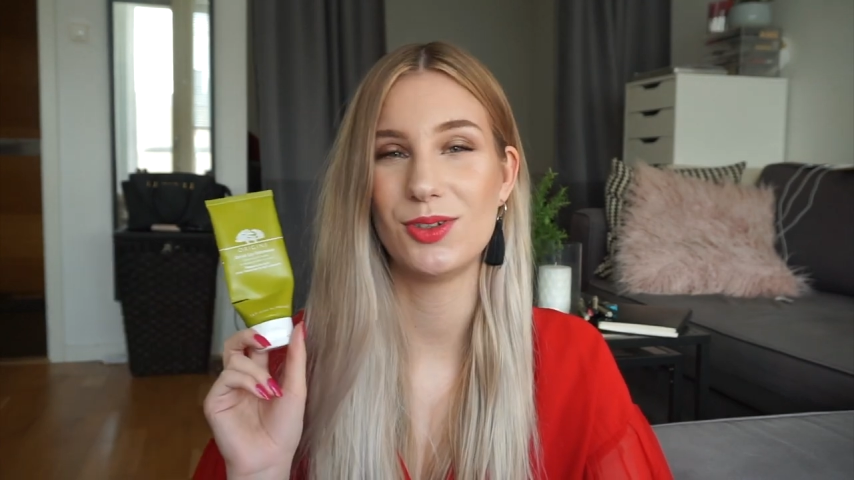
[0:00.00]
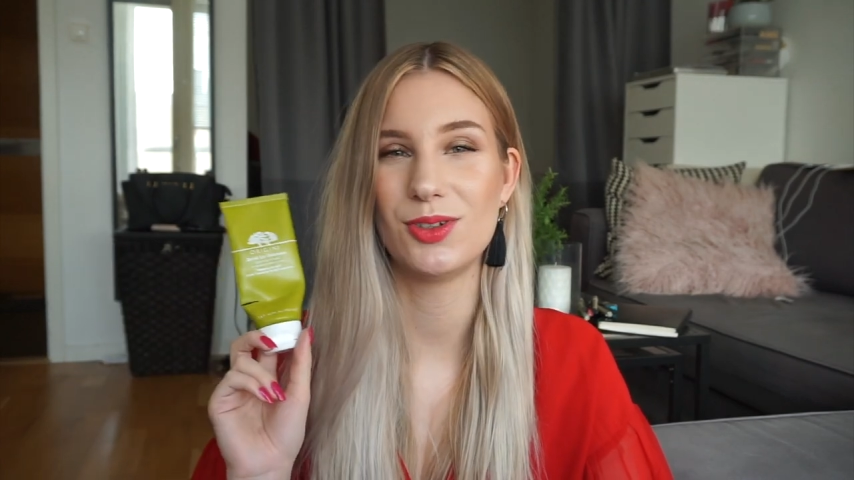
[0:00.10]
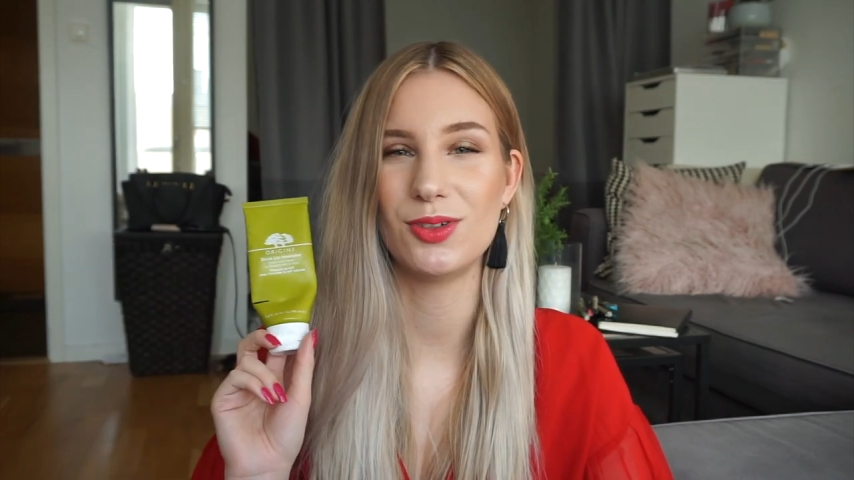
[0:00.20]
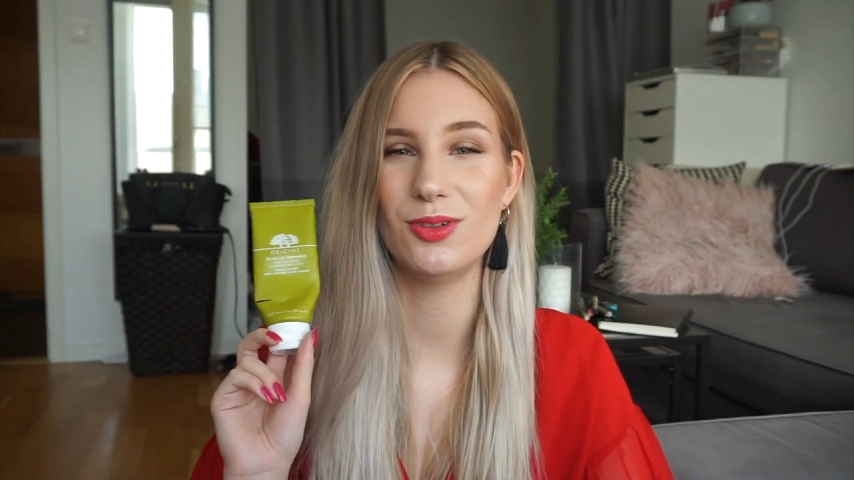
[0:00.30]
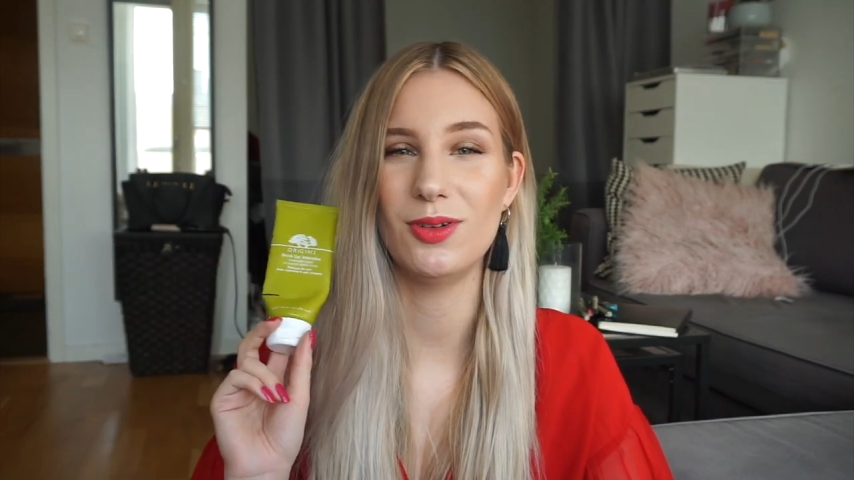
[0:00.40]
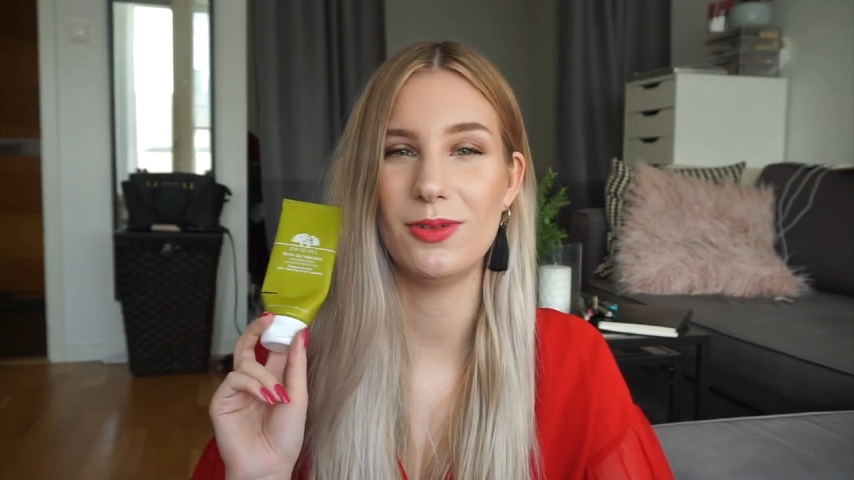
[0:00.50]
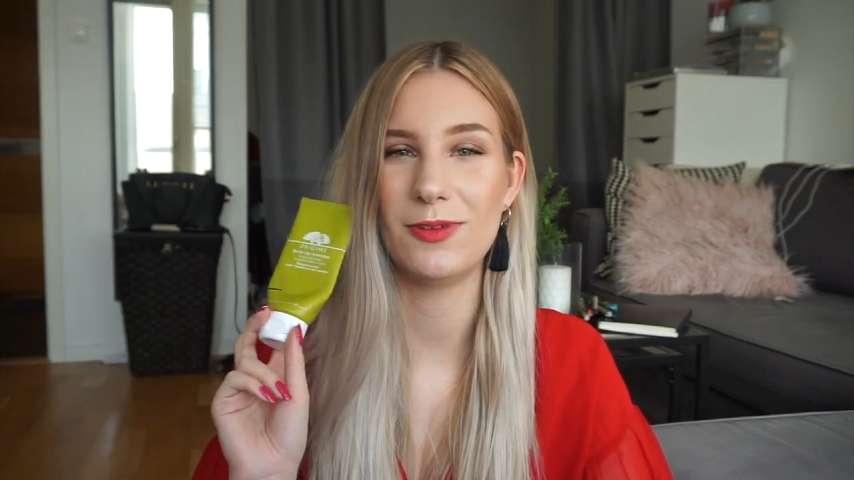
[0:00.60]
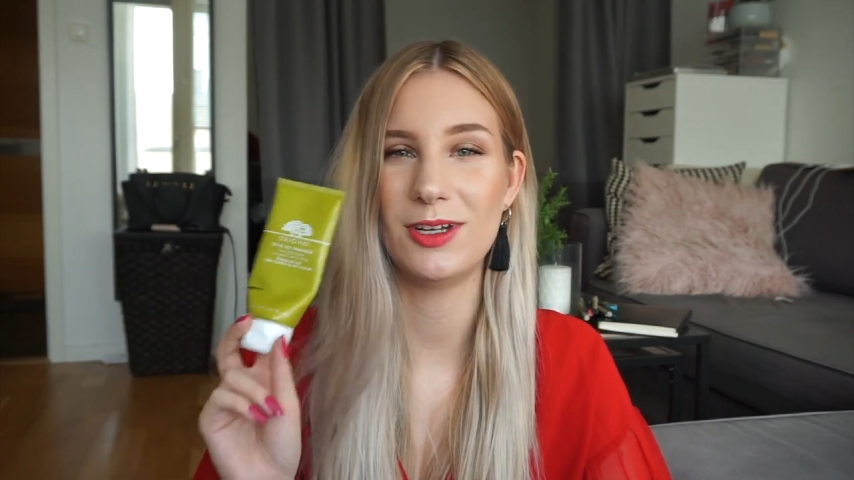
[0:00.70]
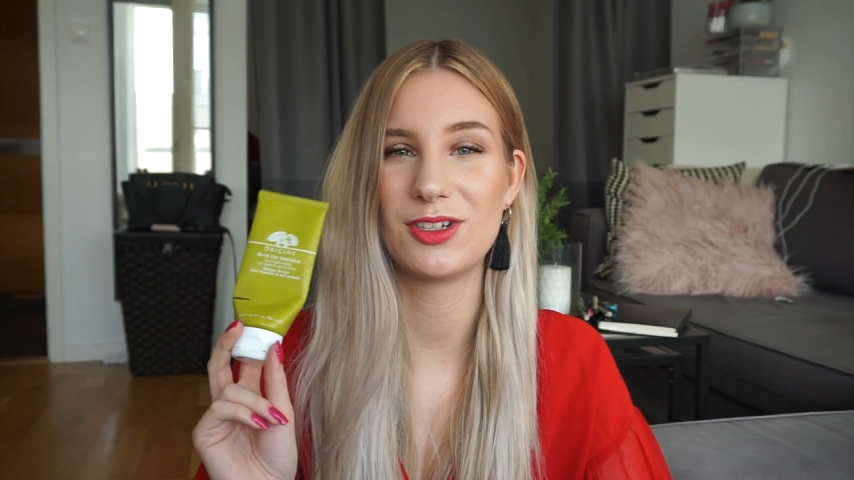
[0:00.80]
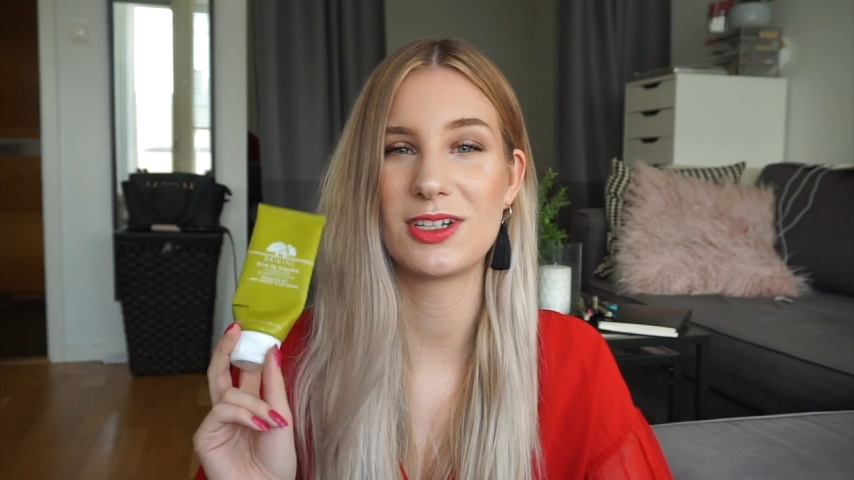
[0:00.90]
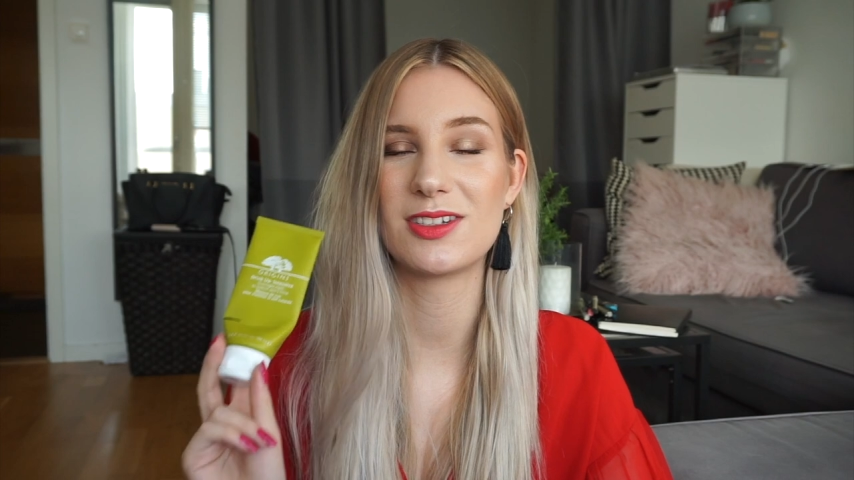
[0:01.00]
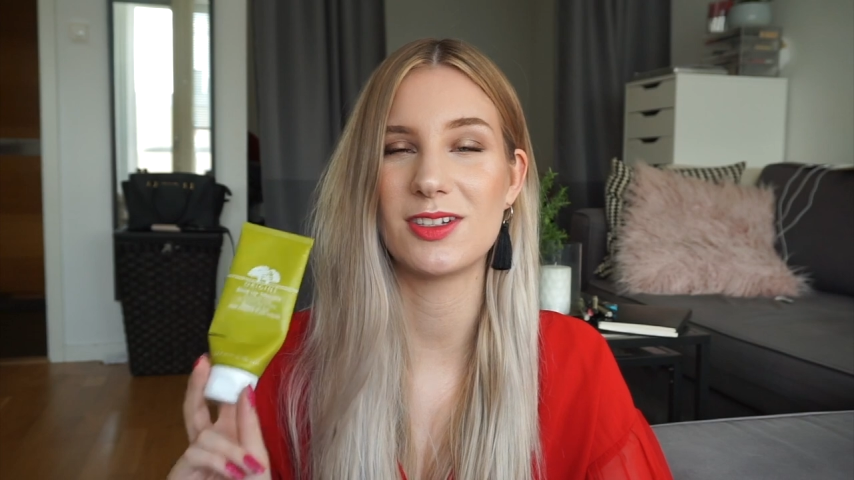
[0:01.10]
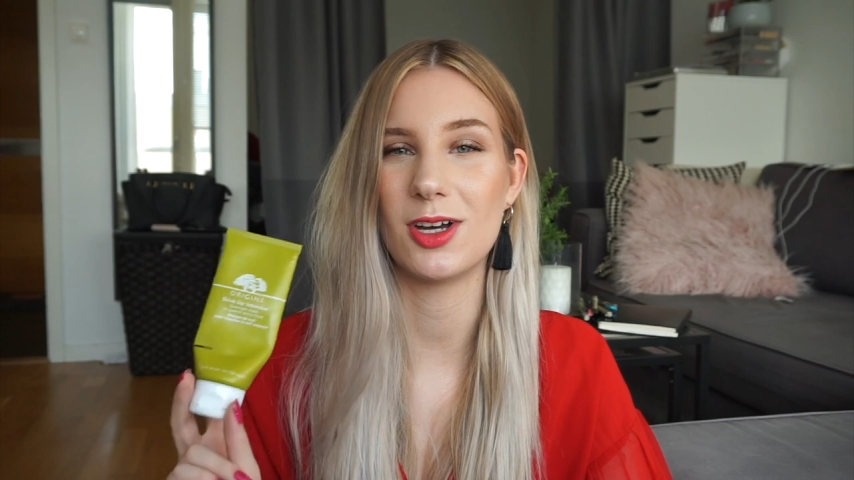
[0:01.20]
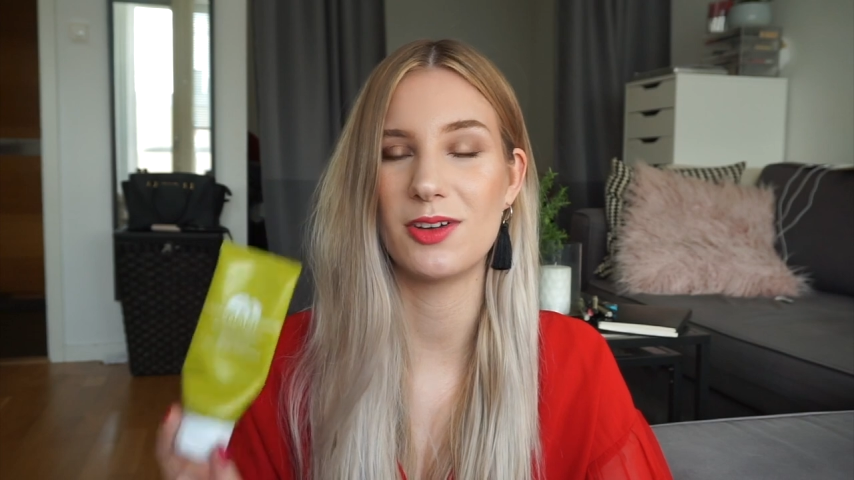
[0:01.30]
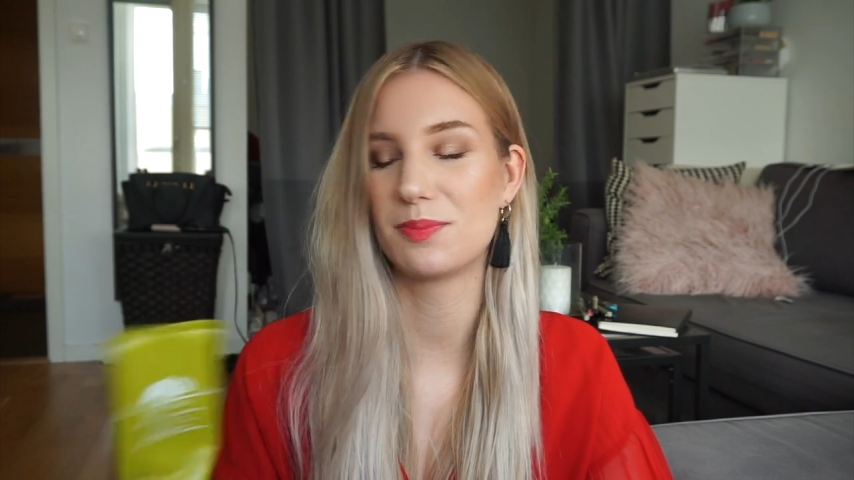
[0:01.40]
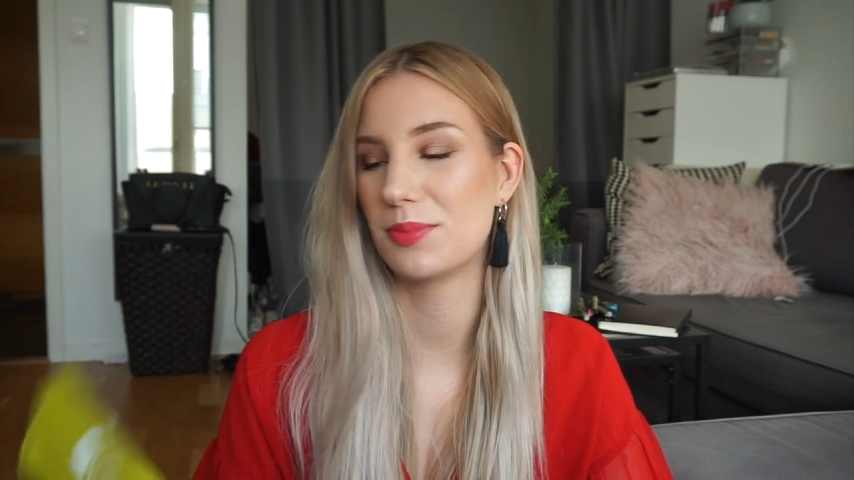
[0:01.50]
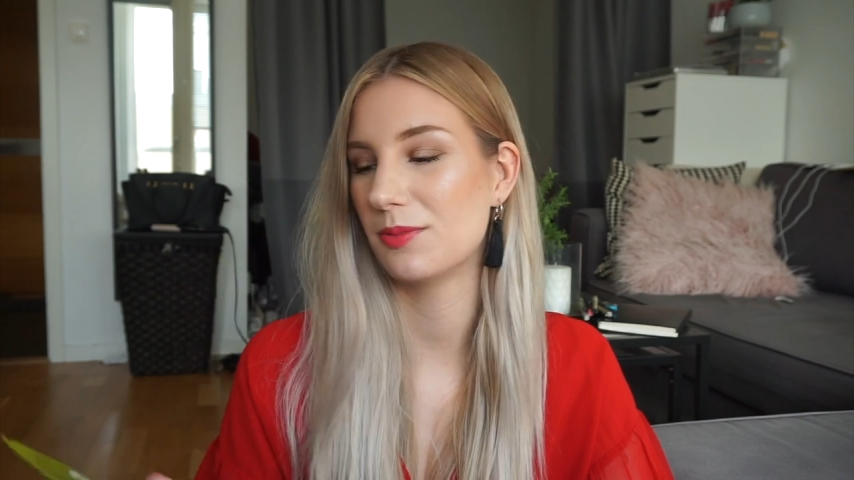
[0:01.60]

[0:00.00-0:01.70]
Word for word: to finish this off